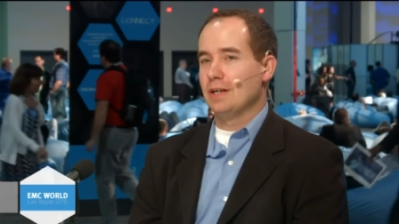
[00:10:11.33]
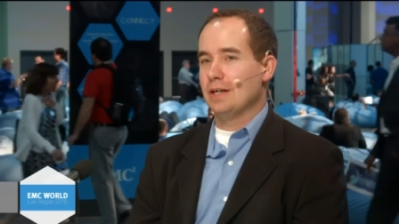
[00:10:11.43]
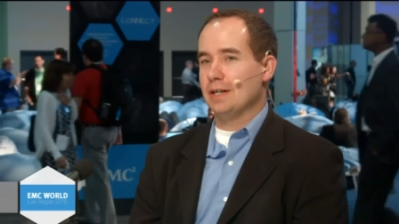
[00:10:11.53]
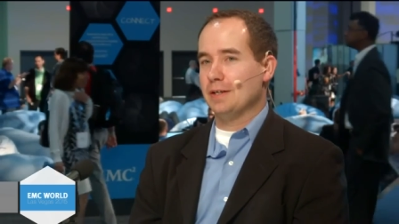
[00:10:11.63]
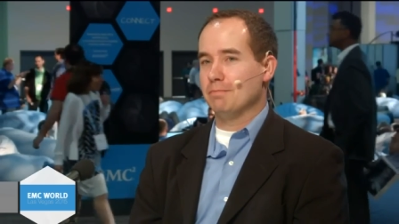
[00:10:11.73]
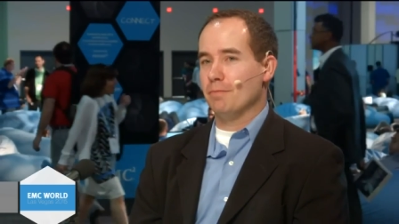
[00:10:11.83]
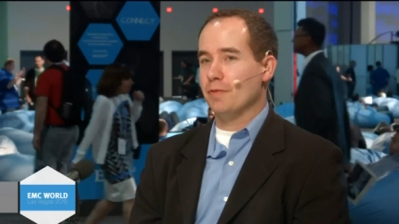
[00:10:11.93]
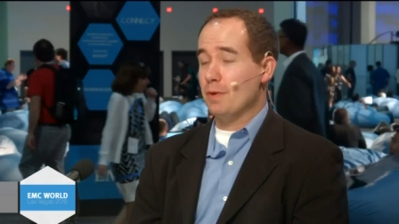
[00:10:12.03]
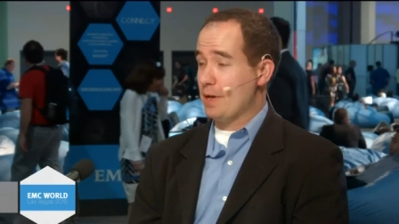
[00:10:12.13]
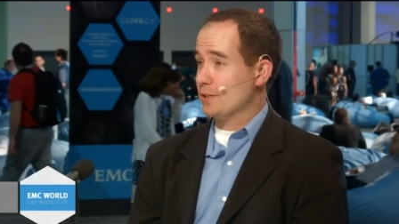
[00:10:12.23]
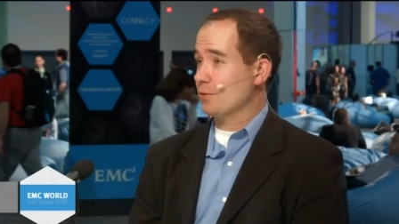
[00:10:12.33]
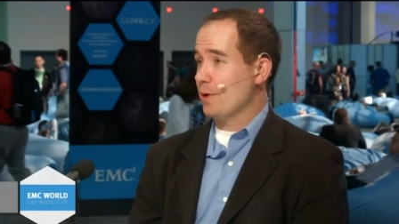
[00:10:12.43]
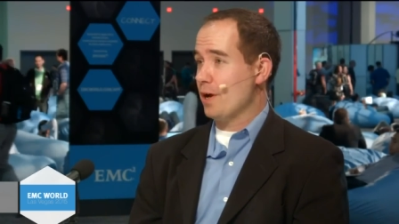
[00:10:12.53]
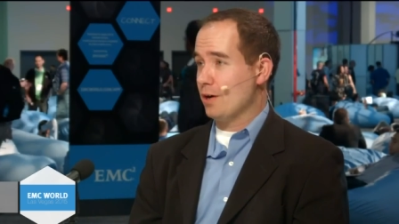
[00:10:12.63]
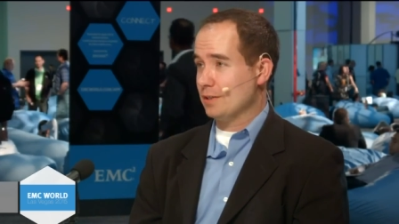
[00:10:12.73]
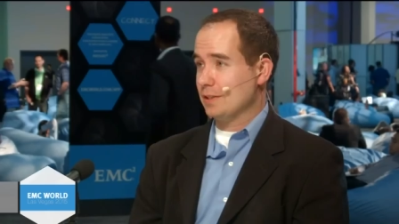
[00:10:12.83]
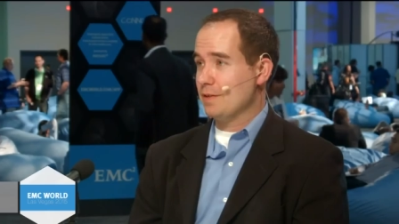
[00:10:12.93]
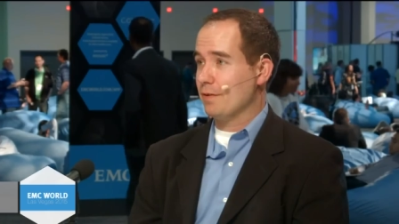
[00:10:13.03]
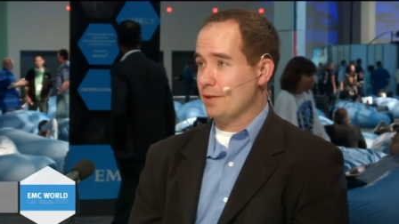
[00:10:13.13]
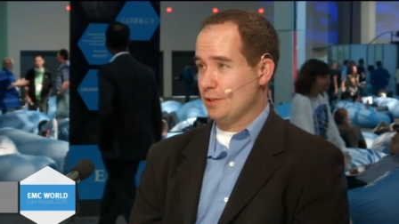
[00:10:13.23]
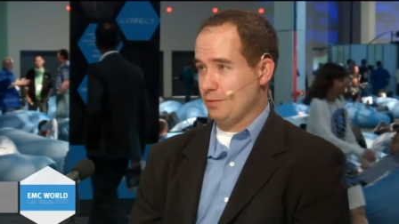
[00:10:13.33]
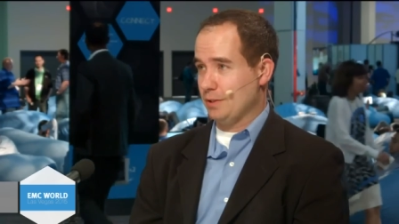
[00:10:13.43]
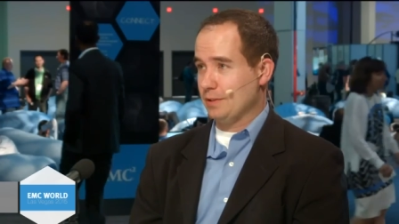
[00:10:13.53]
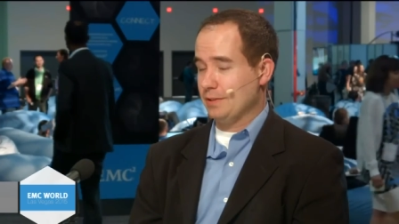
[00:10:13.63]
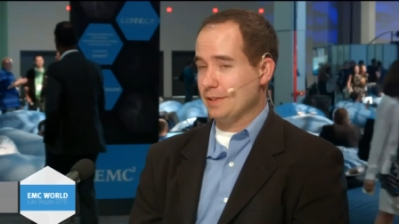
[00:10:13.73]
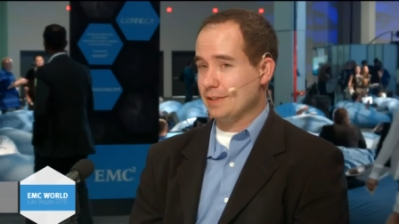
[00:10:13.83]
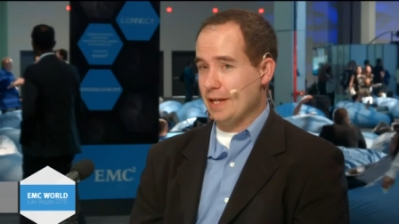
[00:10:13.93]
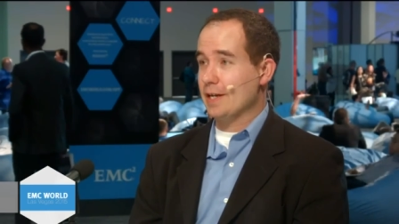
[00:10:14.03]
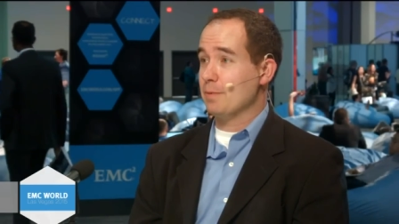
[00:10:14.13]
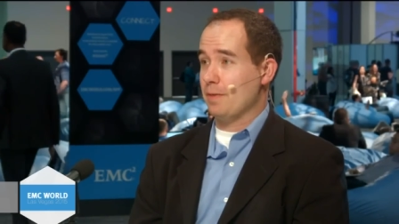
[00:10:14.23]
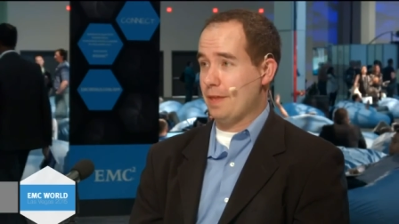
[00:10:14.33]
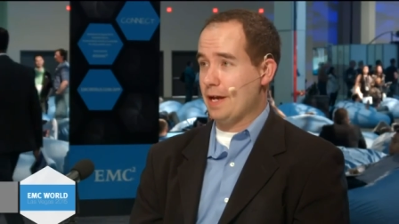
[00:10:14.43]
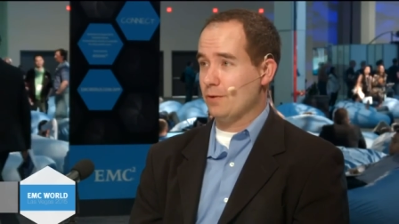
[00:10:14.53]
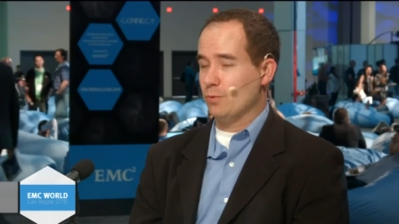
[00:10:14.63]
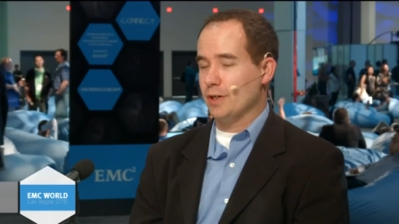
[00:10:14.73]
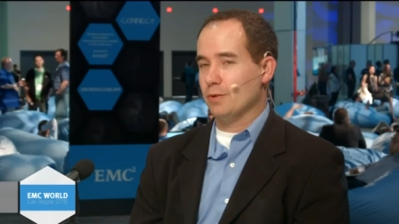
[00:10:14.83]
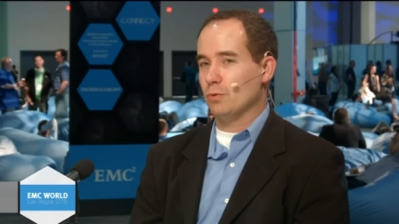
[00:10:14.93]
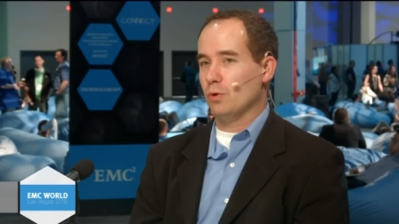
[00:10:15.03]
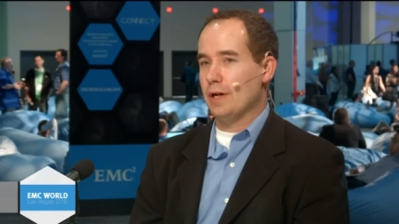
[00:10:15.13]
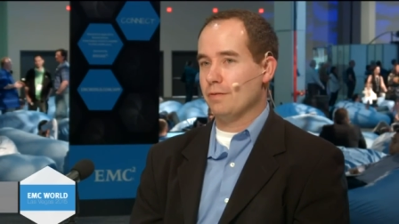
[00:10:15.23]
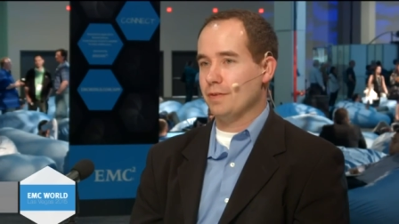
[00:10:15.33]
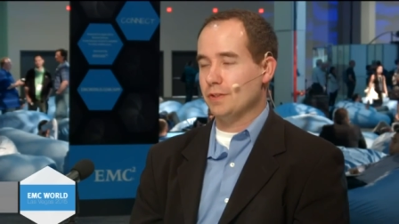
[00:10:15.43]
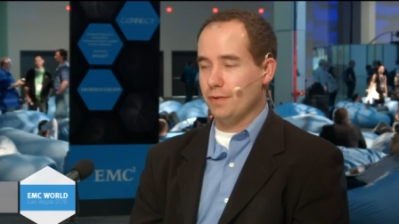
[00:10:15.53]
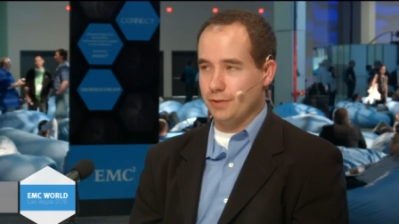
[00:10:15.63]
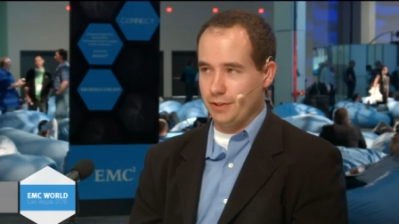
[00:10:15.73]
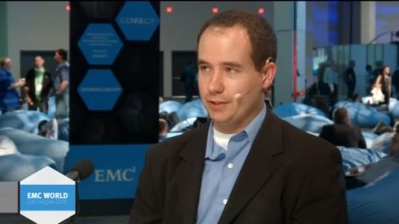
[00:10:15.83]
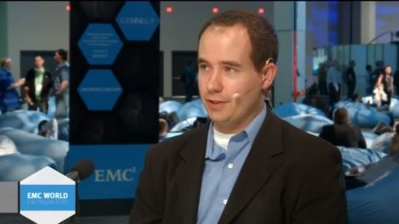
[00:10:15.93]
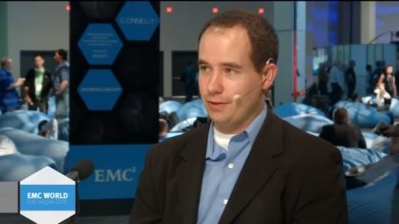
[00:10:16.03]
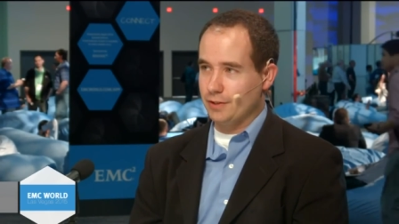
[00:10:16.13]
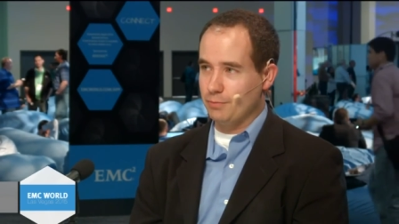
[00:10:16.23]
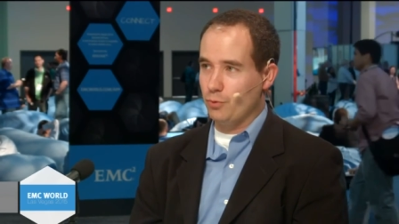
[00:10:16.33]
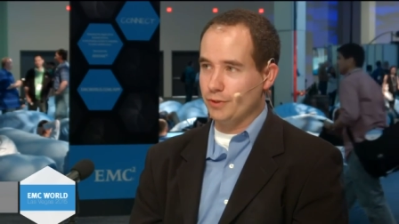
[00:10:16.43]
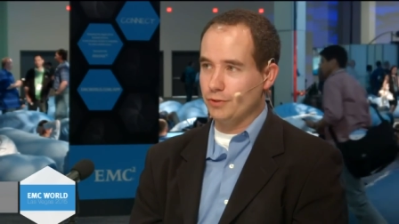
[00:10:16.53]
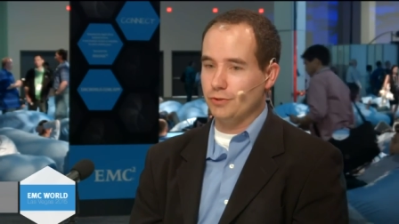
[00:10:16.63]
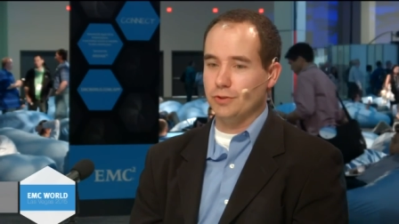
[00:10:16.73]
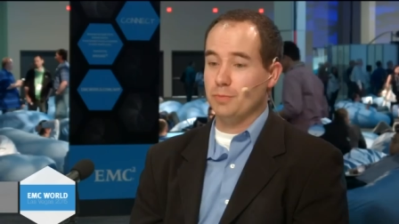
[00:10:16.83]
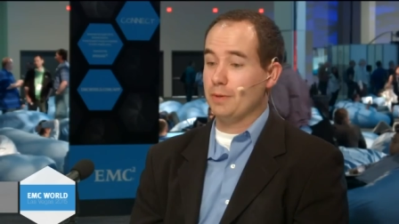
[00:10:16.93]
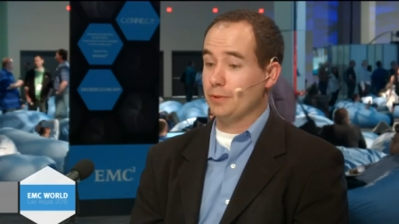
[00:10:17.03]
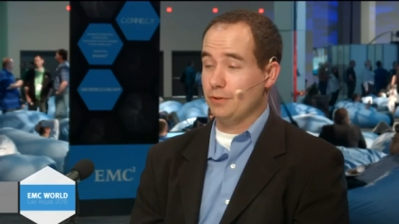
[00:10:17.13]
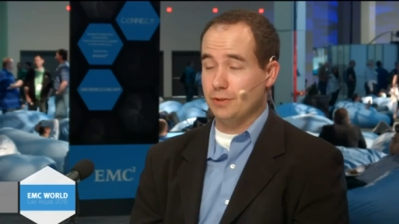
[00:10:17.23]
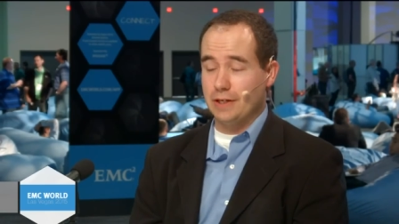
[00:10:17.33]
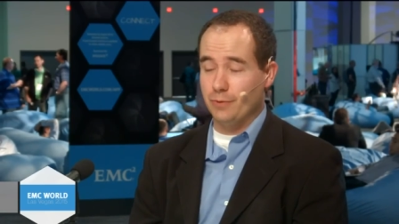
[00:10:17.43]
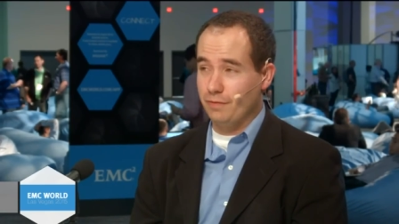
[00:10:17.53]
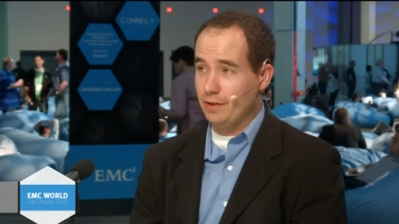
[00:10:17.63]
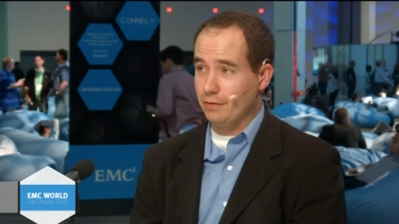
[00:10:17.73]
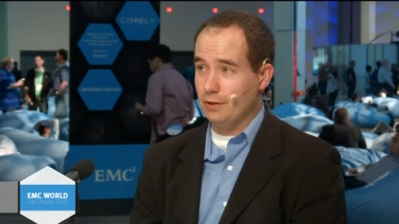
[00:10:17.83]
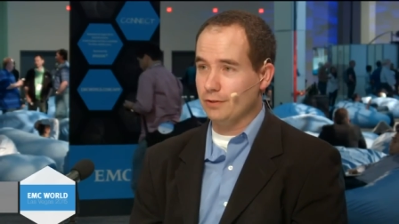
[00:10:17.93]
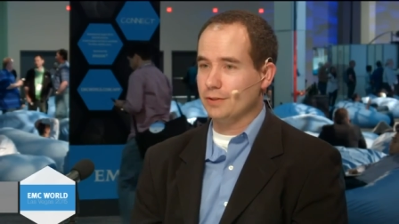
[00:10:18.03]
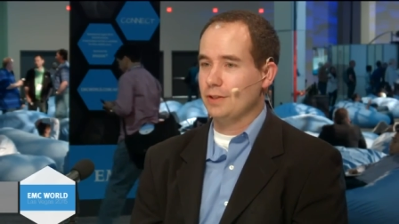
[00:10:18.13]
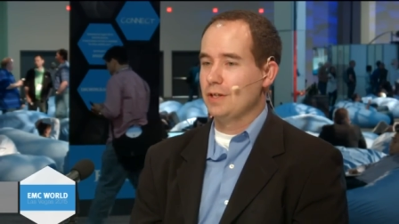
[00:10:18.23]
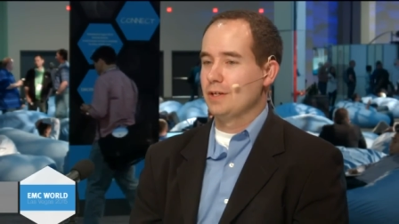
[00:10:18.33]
Um, the VMAX 3, honestly, very uh, excited about that. We're going to roll out vSphere 6 here at some point soon to be able to use that with vVols.